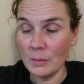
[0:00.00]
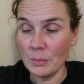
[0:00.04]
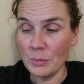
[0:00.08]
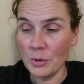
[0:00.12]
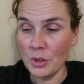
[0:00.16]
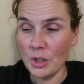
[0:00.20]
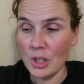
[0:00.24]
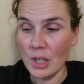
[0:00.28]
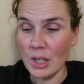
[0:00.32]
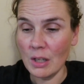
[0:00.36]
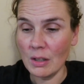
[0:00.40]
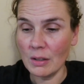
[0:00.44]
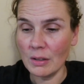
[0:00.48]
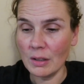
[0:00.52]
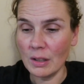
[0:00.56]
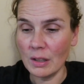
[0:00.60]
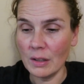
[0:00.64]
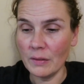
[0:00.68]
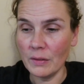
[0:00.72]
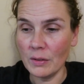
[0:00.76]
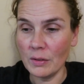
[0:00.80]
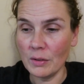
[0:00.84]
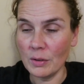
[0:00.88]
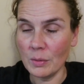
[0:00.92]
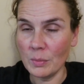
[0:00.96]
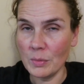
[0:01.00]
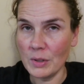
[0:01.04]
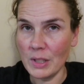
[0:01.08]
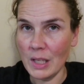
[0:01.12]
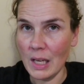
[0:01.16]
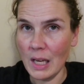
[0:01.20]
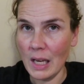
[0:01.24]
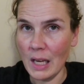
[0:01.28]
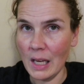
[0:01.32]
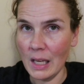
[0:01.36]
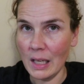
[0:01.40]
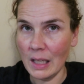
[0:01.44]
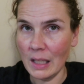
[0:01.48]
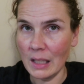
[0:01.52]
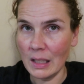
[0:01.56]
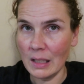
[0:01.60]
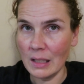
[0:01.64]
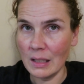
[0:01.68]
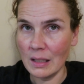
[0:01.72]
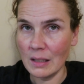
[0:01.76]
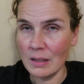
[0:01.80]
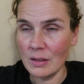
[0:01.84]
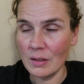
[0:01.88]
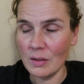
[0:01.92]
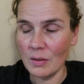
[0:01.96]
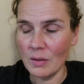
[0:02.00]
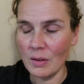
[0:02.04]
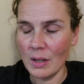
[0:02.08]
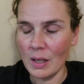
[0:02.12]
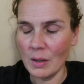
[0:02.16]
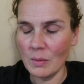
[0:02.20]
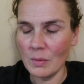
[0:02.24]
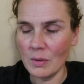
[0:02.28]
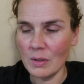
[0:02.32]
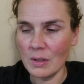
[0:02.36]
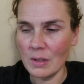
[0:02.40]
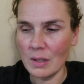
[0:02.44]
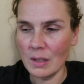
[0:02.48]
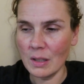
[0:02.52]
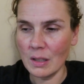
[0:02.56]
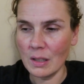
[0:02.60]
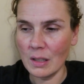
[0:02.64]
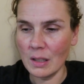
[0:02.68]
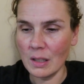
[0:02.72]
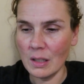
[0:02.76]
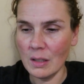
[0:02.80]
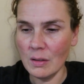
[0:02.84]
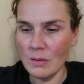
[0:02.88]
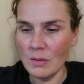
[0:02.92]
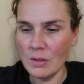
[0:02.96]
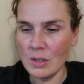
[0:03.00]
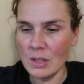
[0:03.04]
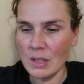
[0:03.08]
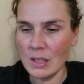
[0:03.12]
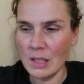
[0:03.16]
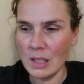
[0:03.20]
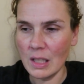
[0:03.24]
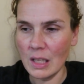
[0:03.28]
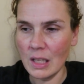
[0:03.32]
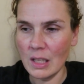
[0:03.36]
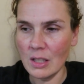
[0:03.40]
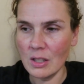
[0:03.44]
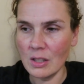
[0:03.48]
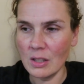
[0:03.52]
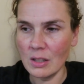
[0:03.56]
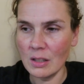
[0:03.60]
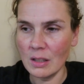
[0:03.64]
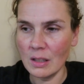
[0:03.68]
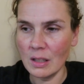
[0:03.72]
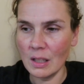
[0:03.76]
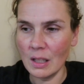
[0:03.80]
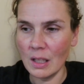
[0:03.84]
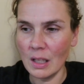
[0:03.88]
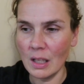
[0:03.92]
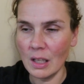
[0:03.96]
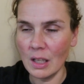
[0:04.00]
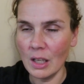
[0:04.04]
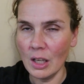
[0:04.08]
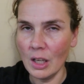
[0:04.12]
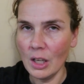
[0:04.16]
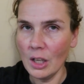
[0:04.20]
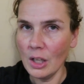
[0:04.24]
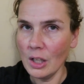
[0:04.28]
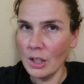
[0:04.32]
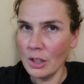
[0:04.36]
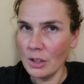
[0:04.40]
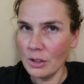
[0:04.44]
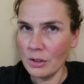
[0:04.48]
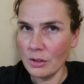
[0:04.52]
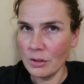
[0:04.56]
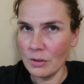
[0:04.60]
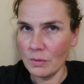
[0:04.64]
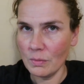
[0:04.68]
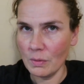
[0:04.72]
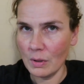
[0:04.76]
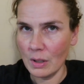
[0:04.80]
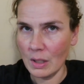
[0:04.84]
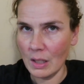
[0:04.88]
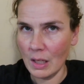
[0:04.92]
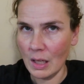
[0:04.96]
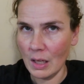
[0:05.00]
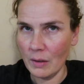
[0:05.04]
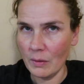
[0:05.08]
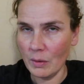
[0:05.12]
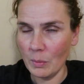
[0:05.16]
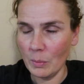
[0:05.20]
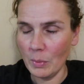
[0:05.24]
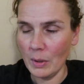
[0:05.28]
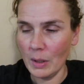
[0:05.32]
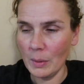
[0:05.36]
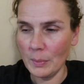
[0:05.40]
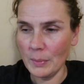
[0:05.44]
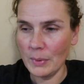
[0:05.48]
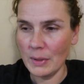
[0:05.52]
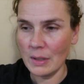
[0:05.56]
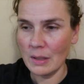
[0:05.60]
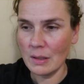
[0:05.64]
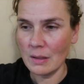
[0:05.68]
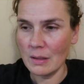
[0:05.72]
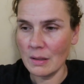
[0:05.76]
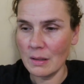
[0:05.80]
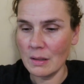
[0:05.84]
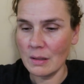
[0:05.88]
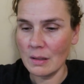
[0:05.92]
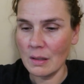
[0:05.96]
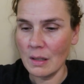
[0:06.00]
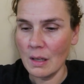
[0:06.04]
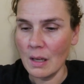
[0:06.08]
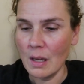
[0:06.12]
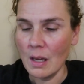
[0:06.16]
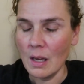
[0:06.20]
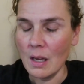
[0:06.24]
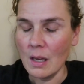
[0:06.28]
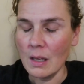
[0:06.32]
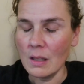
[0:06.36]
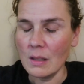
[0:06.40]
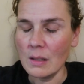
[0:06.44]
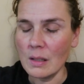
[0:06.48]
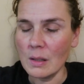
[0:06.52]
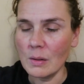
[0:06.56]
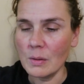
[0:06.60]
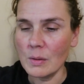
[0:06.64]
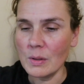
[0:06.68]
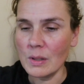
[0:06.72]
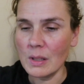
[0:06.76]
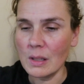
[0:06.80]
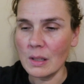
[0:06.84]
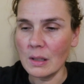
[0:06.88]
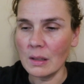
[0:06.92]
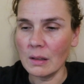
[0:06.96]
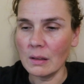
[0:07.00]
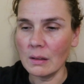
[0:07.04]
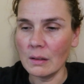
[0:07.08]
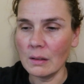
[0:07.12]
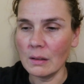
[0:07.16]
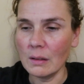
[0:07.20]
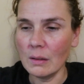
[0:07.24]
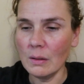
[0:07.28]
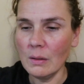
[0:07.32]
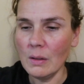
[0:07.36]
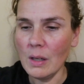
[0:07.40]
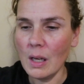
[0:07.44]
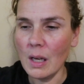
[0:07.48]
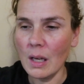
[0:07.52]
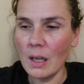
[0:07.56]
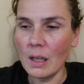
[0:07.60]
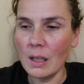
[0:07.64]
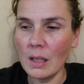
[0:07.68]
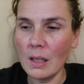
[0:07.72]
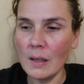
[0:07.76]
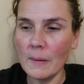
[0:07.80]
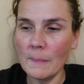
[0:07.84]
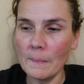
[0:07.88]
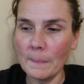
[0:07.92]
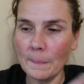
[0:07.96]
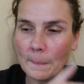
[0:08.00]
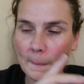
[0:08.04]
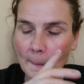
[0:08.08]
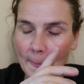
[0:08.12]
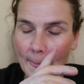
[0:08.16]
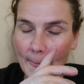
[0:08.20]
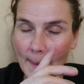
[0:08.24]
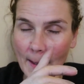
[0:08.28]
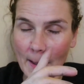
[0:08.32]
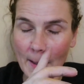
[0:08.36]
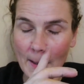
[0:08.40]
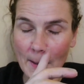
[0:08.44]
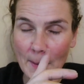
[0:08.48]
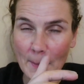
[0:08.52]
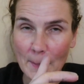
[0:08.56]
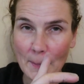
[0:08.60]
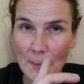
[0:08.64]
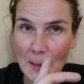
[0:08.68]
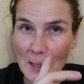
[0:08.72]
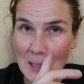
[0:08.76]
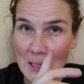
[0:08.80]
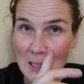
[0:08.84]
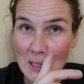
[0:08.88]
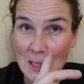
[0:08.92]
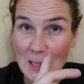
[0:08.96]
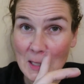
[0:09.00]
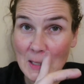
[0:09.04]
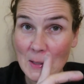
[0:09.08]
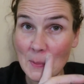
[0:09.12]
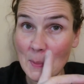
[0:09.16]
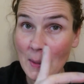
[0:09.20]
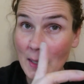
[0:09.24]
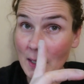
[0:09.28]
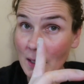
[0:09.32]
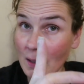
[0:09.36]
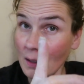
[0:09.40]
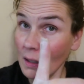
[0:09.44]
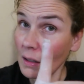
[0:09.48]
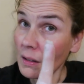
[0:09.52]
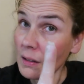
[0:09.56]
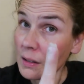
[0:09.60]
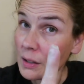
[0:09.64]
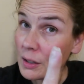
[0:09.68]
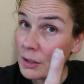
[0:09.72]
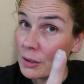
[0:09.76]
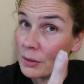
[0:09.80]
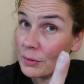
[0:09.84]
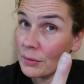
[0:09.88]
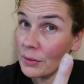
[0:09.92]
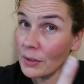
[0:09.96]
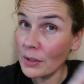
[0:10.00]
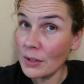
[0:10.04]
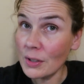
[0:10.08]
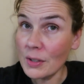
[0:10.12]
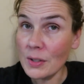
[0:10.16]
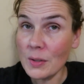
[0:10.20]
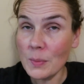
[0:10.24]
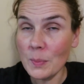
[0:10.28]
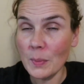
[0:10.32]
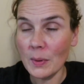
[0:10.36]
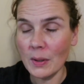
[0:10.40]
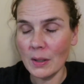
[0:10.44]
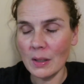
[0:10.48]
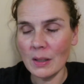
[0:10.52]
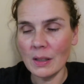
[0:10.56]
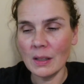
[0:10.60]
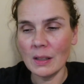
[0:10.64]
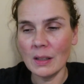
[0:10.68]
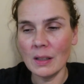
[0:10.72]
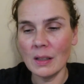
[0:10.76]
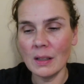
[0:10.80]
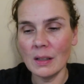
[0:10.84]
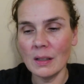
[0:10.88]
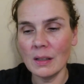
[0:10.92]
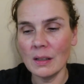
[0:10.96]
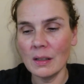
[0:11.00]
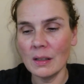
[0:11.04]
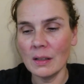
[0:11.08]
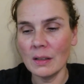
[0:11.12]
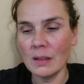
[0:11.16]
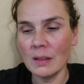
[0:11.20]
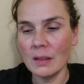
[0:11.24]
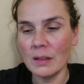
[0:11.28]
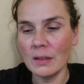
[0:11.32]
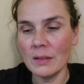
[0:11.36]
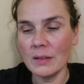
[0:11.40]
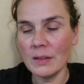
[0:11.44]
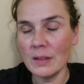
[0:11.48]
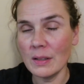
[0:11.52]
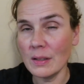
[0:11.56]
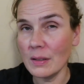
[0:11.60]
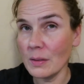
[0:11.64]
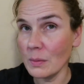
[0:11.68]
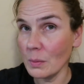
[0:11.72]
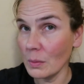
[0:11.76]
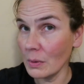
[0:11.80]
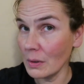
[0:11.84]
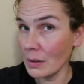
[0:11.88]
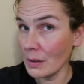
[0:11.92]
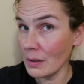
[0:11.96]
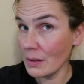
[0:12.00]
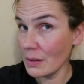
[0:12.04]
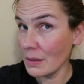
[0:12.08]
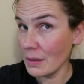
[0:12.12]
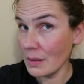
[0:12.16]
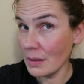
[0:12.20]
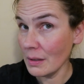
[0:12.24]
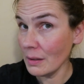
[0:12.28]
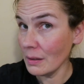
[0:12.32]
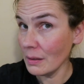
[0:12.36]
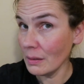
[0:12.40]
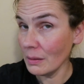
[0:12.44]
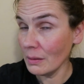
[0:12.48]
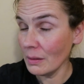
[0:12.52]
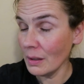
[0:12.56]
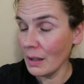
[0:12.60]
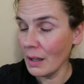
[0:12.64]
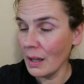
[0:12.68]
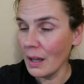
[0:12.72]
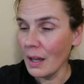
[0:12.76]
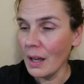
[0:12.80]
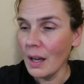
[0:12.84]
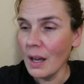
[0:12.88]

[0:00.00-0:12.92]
chair in the living room to hide. So that was like a huge indication that she's ready to have her puppies. So I was like, okay. I did expect Nala to go first, but this works too.